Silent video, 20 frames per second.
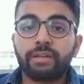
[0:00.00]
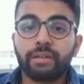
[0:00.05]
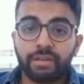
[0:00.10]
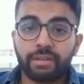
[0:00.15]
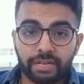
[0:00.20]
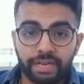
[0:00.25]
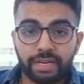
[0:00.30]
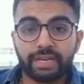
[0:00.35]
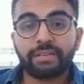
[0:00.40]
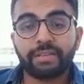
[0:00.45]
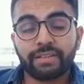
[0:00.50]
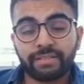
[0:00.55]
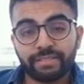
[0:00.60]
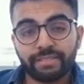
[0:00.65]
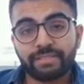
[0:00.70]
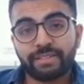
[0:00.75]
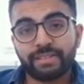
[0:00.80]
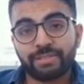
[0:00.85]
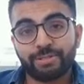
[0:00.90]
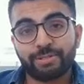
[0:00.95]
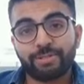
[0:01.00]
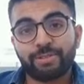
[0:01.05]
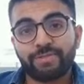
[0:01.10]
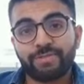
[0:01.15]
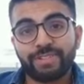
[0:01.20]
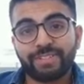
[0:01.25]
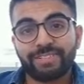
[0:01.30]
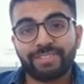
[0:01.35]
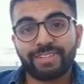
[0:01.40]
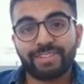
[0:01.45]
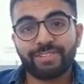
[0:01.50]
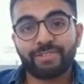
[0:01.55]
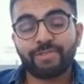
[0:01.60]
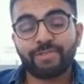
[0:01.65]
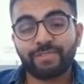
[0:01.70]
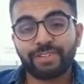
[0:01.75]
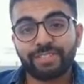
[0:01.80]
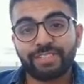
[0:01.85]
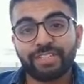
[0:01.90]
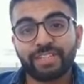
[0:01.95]
again there's a chances of
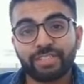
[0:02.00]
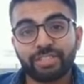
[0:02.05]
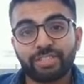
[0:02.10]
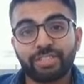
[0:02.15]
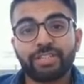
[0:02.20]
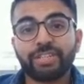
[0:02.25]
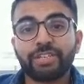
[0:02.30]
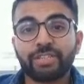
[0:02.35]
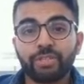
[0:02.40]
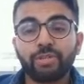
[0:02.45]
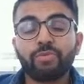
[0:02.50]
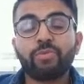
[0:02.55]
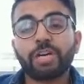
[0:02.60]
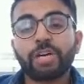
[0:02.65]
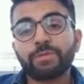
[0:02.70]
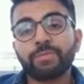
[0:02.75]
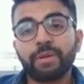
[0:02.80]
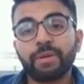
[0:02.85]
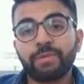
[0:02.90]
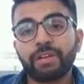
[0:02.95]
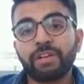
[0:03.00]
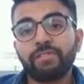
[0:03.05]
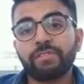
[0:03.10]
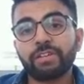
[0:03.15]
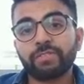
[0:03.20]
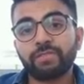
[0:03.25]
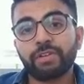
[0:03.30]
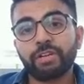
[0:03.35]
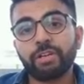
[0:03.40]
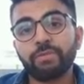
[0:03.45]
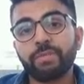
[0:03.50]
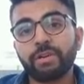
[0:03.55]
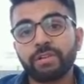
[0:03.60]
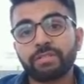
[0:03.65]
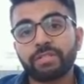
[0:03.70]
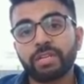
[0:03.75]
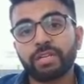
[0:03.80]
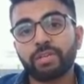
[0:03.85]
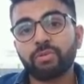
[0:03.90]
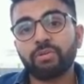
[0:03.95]
rejection. Do watch my previous video,
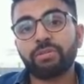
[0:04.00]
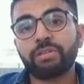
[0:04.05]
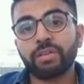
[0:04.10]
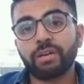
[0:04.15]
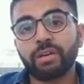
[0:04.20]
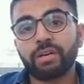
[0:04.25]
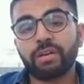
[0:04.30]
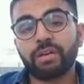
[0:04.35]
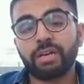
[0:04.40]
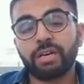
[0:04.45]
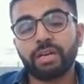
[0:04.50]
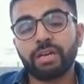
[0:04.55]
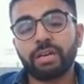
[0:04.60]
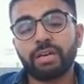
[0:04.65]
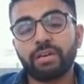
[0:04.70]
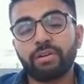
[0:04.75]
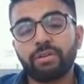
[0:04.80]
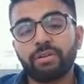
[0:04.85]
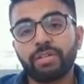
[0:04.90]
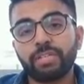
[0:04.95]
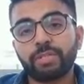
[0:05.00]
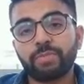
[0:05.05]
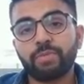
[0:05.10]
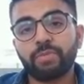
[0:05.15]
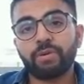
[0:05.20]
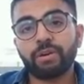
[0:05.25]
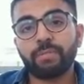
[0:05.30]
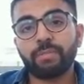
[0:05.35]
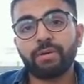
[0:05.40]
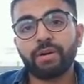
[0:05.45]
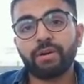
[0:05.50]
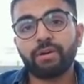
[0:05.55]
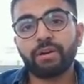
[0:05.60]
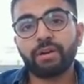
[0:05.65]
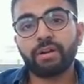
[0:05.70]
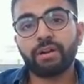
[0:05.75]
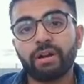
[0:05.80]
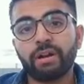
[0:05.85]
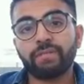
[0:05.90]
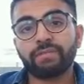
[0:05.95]
because I already spoke about
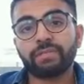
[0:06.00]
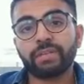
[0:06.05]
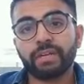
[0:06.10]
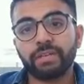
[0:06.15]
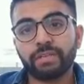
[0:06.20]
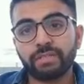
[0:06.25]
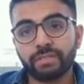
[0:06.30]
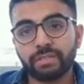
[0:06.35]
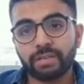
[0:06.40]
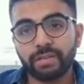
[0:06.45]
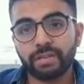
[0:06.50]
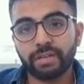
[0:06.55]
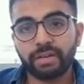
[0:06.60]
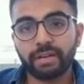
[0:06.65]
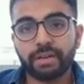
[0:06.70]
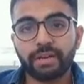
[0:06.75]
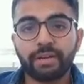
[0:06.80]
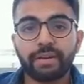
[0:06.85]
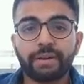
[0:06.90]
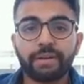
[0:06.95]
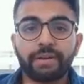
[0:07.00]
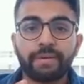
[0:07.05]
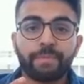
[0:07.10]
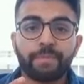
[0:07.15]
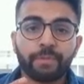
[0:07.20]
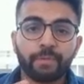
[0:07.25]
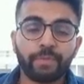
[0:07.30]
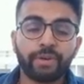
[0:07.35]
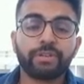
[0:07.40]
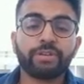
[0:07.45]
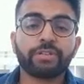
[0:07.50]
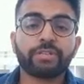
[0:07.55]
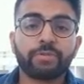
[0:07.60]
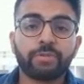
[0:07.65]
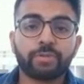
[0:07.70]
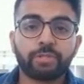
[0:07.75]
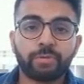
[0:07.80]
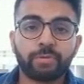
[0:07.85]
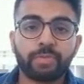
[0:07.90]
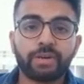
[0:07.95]
a of things, and when you're
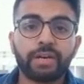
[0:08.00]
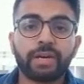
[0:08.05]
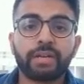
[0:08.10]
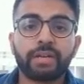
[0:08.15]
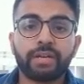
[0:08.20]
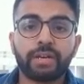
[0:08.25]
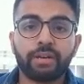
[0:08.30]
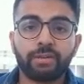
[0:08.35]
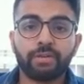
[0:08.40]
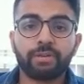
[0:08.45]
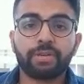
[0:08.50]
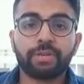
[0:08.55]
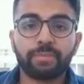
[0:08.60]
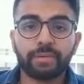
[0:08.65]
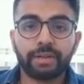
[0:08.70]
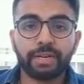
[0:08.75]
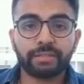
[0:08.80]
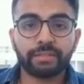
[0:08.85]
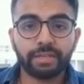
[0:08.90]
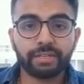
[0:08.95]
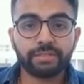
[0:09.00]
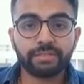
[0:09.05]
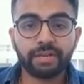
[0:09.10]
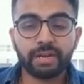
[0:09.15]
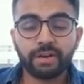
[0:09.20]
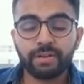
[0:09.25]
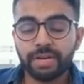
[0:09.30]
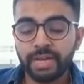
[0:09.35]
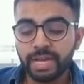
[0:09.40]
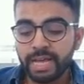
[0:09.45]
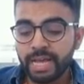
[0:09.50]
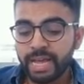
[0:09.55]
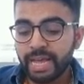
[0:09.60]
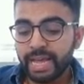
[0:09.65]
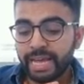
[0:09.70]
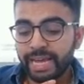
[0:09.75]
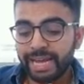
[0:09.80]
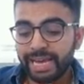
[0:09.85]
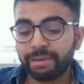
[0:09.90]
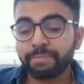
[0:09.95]
supposed to plan and how you can plan things around.
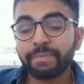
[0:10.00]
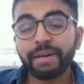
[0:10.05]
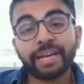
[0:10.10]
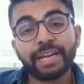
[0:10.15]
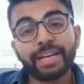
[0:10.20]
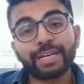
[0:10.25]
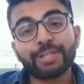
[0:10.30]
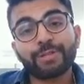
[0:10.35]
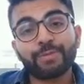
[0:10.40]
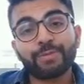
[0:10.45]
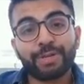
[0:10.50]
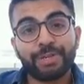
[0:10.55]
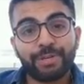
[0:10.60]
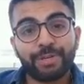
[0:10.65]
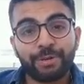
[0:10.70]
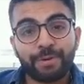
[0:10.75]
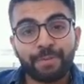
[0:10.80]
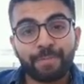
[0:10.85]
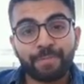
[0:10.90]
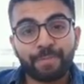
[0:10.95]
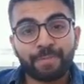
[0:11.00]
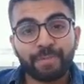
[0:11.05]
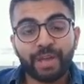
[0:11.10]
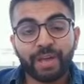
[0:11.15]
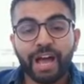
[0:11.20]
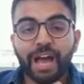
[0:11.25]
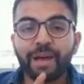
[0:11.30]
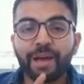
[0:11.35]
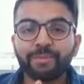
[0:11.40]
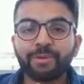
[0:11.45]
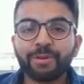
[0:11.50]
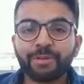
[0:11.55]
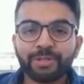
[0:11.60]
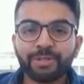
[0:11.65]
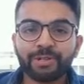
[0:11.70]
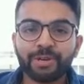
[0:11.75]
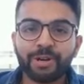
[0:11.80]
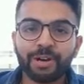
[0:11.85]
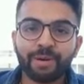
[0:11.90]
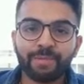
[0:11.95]
In my next video, I'm going
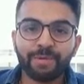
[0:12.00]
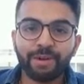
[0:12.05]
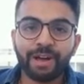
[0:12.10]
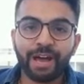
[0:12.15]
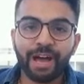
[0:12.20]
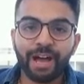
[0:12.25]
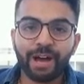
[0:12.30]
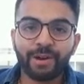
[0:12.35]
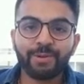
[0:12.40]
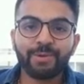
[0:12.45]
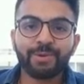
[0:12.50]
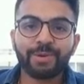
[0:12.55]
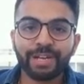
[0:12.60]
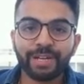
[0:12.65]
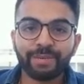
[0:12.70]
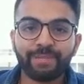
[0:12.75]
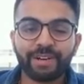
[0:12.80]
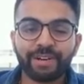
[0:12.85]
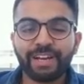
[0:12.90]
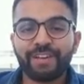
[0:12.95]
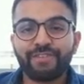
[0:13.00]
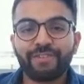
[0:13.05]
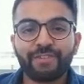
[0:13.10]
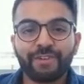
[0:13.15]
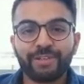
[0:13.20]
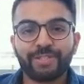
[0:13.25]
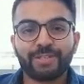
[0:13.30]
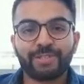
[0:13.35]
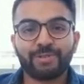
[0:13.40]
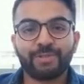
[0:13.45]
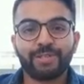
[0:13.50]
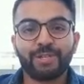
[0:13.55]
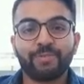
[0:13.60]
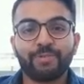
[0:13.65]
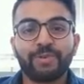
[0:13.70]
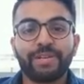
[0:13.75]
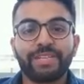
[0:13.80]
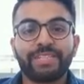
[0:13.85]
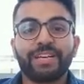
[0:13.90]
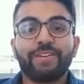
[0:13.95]
to talk about how you can apply for your
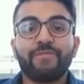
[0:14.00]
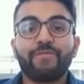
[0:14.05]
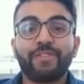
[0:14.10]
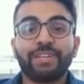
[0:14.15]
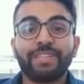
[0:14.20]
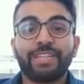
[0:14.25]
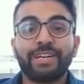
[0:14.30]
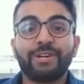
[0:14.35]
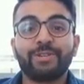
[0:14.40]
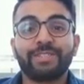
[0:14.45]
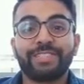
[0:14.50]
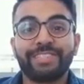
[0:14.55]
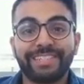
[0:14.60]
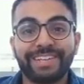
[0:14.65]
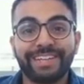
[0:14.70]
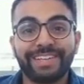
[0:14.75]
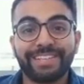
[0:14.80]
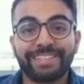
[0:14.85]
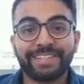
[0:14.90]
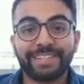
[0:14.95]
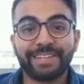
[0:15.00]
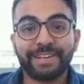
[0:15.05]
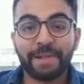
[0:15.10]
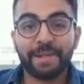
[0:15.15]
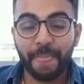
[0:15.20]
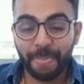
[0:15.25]
student visa without GIC.